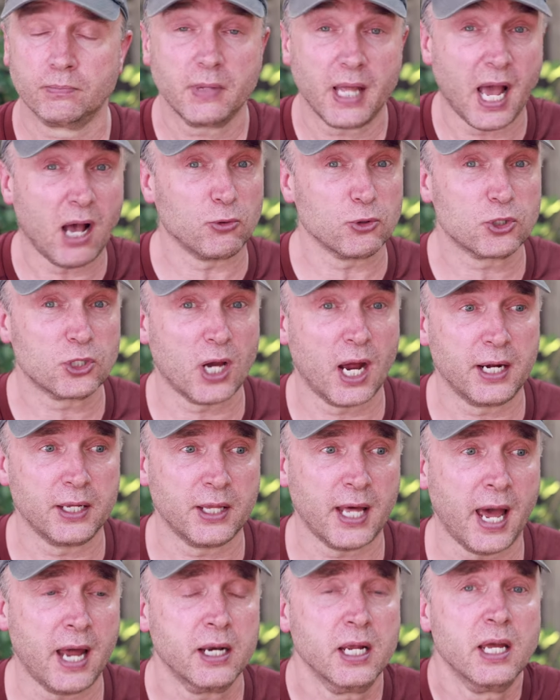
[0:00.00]
Outside of
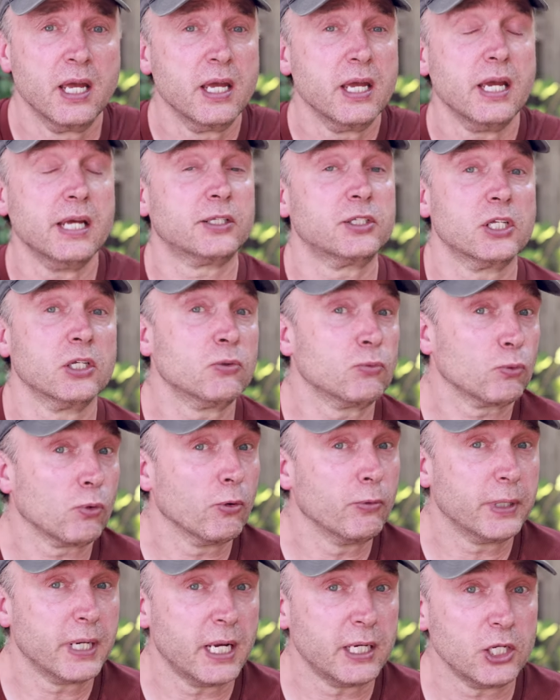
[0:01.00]
that, it didn't
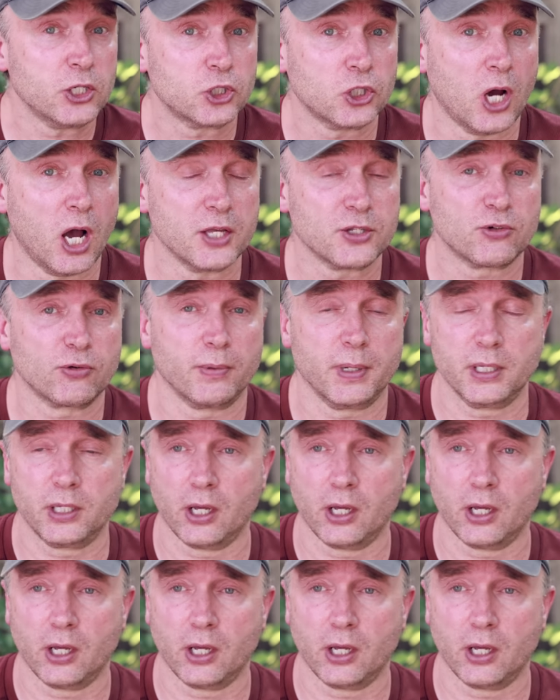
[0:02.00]
ruin any shots for me.